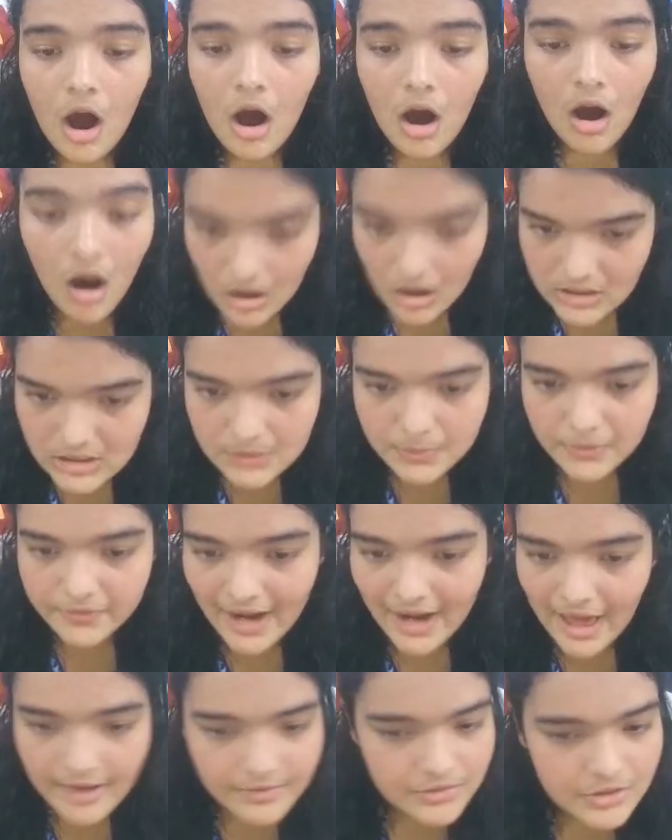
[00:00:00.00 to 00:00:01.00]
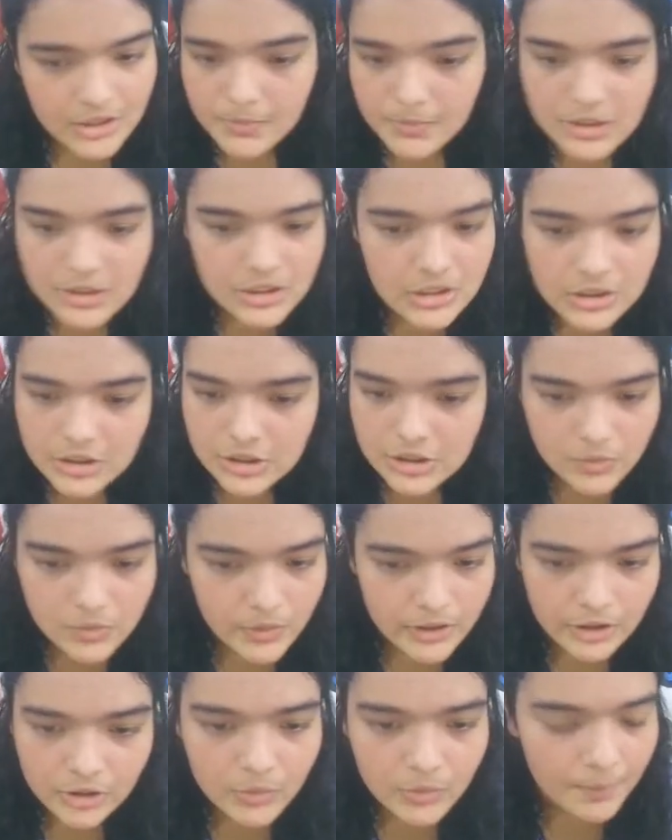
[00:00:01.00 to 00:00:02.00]
awesome of a live stream. It's just
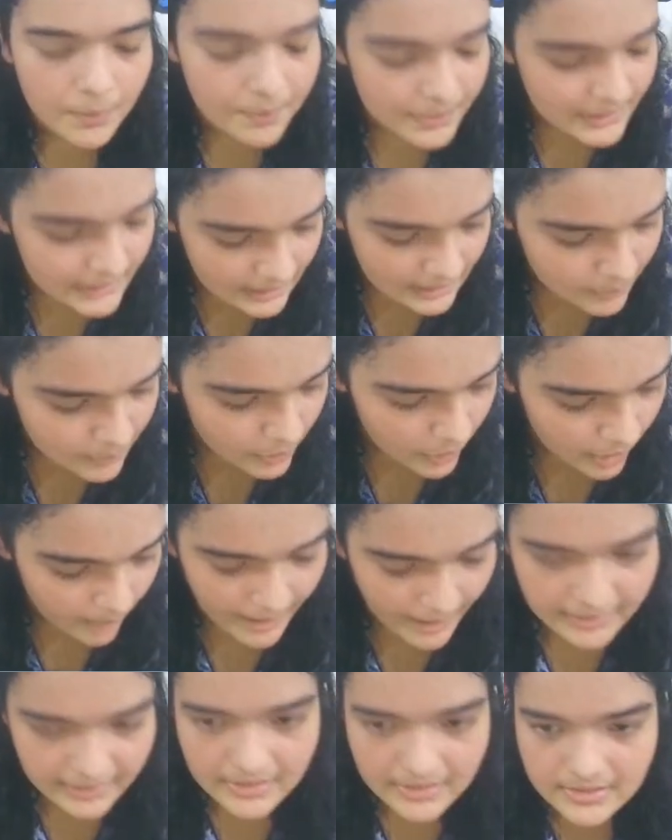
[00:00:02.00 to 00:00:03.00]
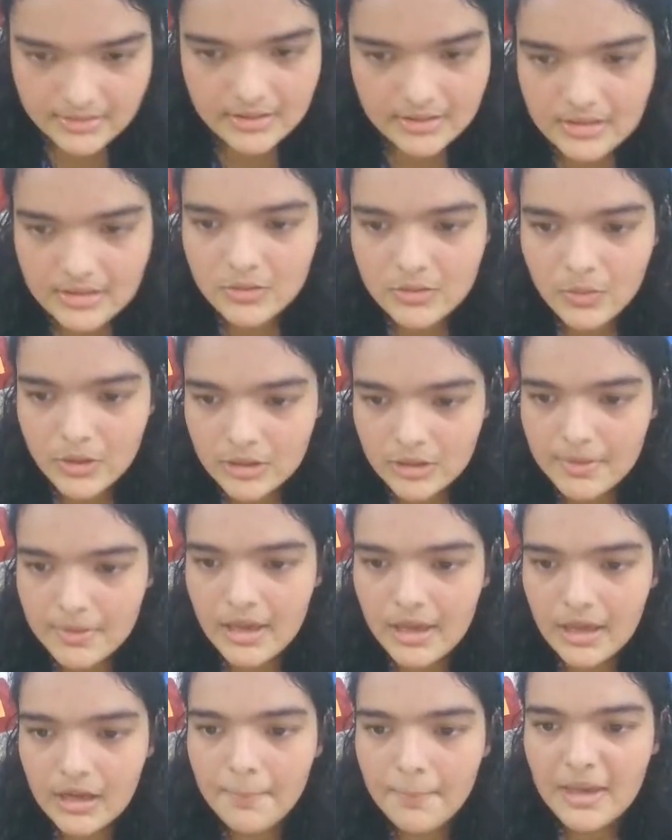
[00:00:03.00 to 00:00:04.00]
going to completely blow your mind. This is going to
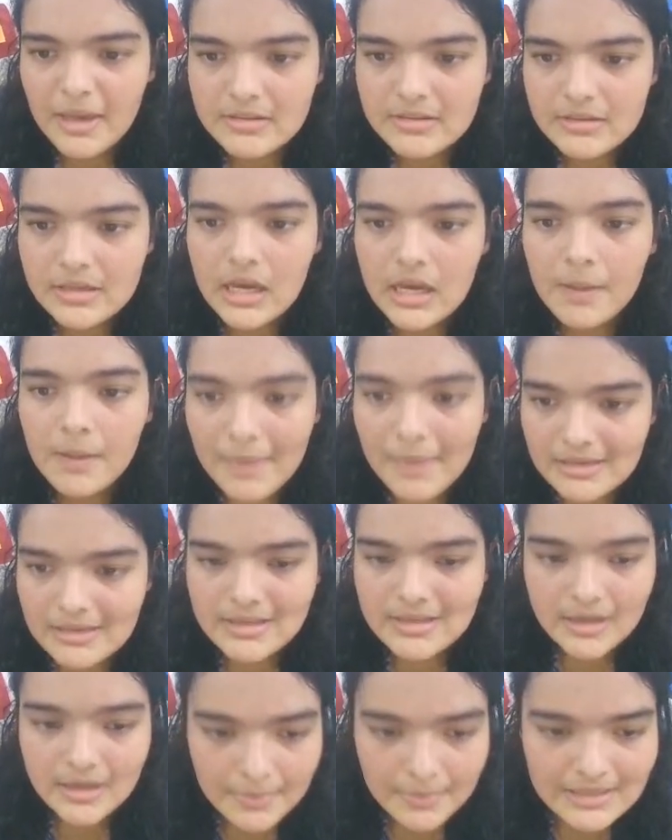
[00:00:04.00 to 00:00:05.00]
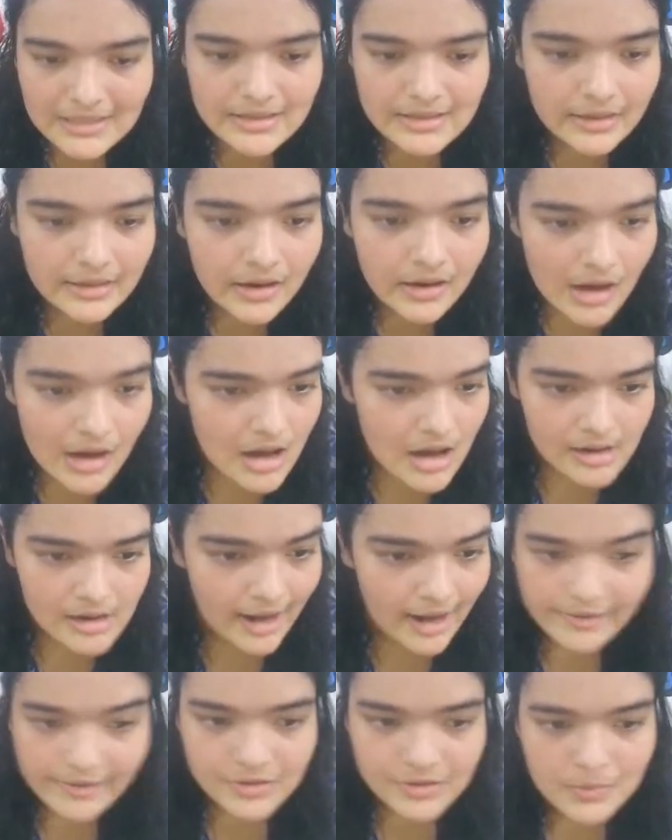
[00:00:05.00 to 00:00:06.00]
be an amazing
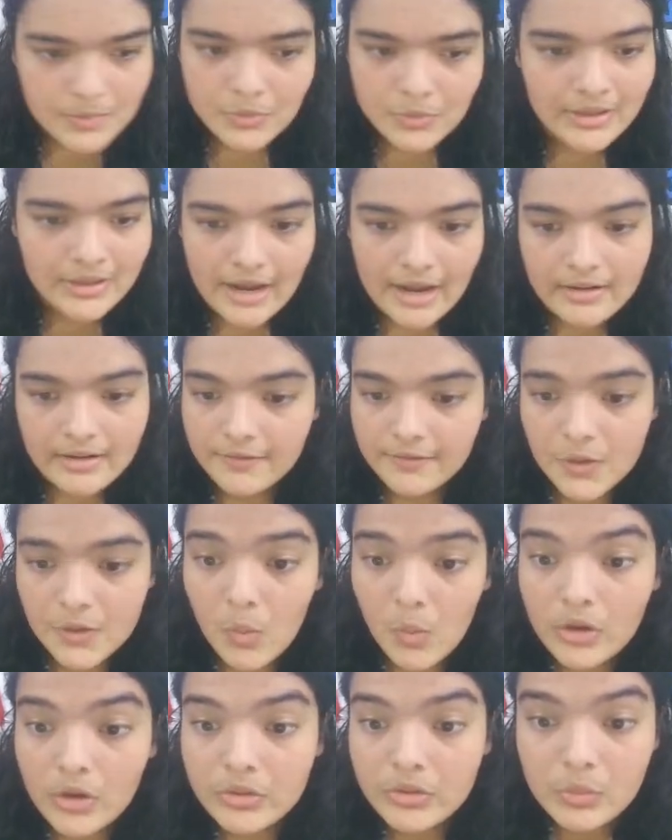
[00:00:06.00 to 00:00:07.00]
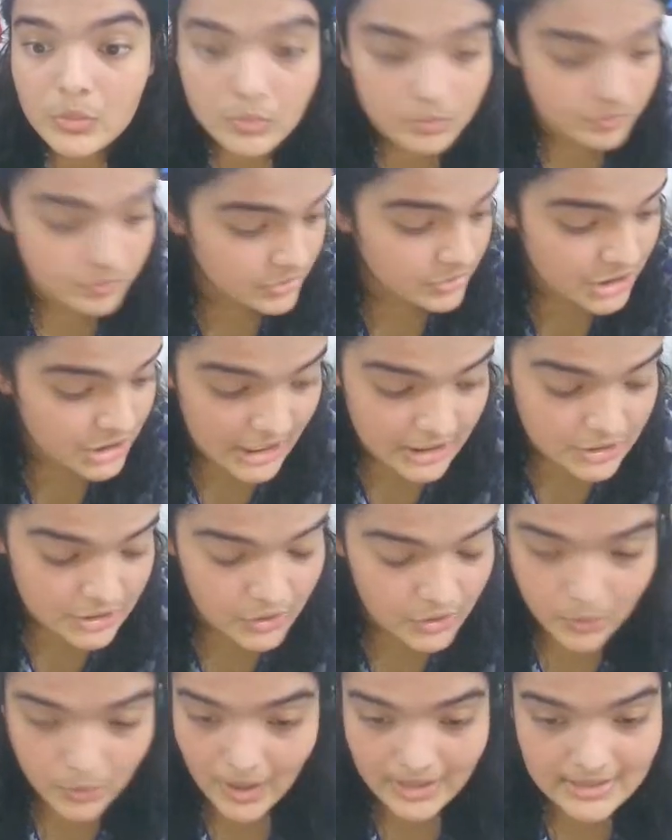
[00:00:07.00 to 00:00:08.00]
live stream to attend if you want to change
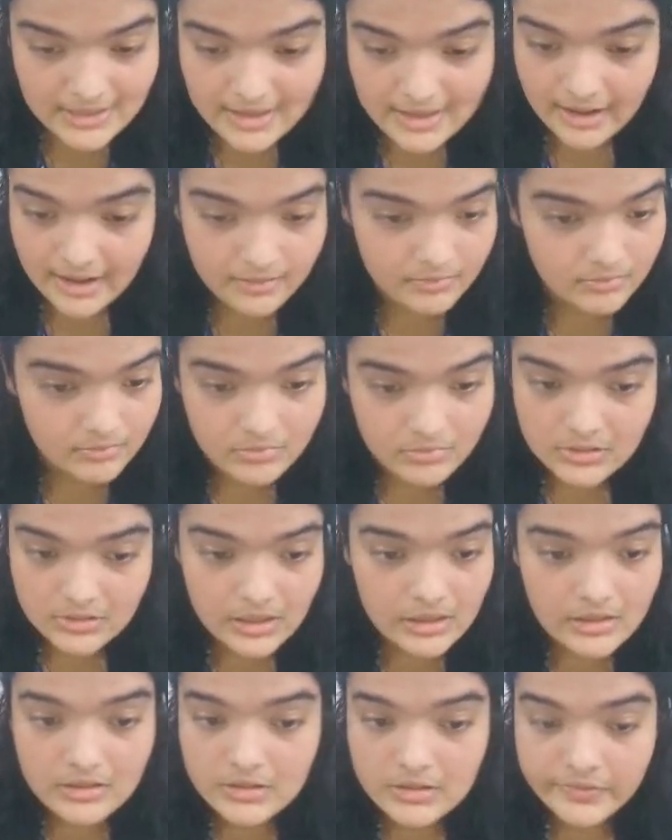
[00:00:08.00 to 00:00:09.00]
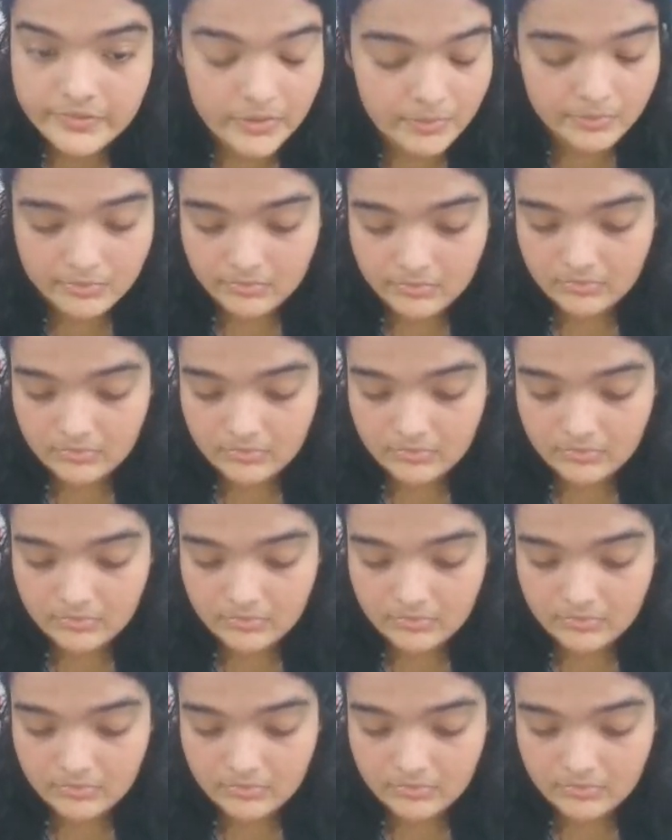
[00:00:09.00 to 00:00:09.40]
your UI design skills from